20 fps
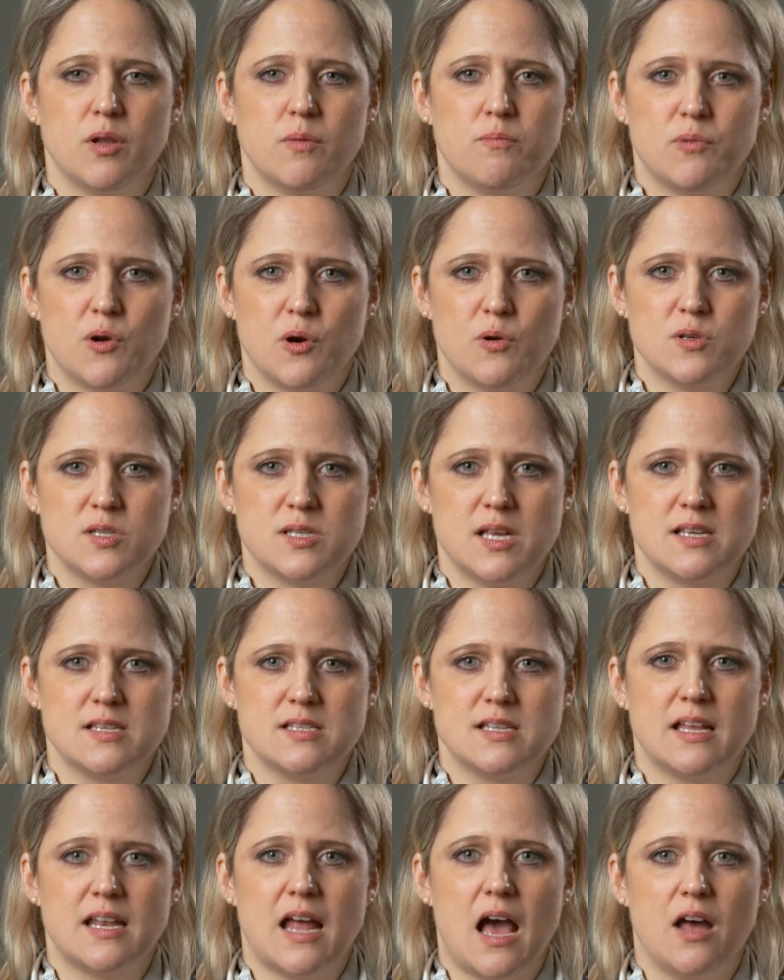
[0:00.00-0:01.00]
process
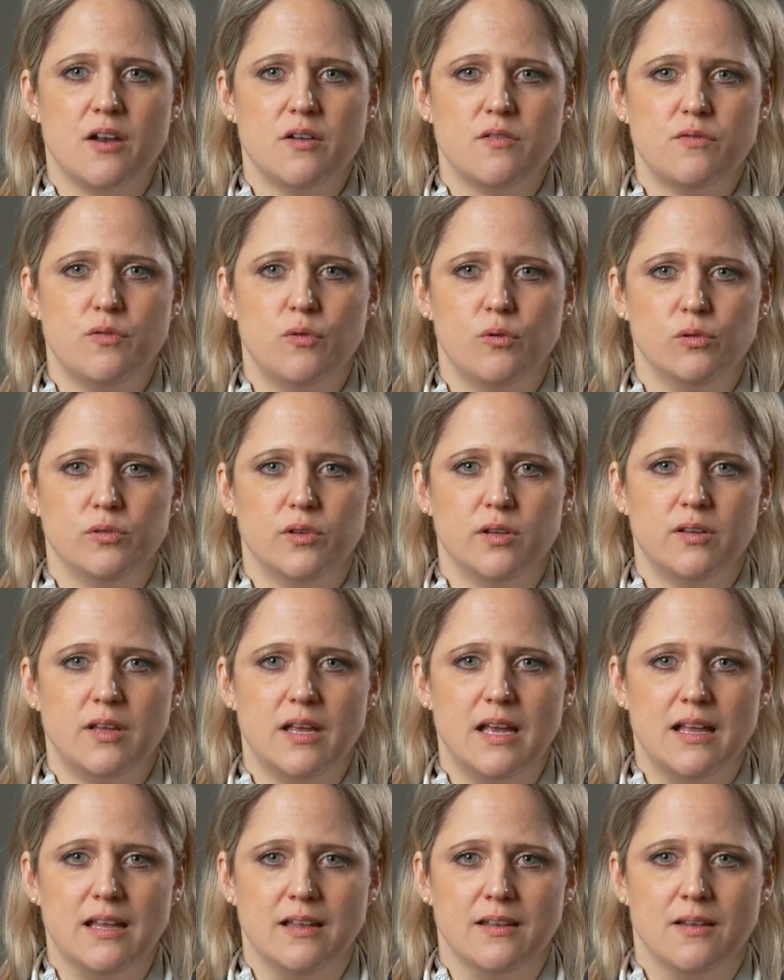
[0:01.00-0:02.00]
that unfolded
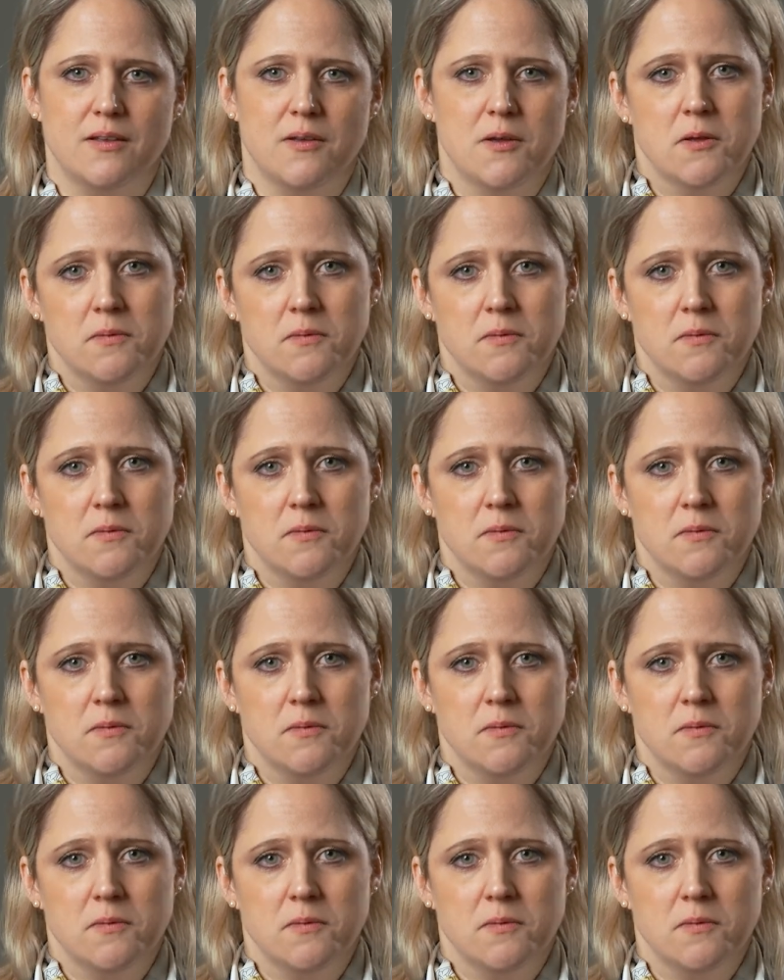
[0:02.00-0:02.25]
in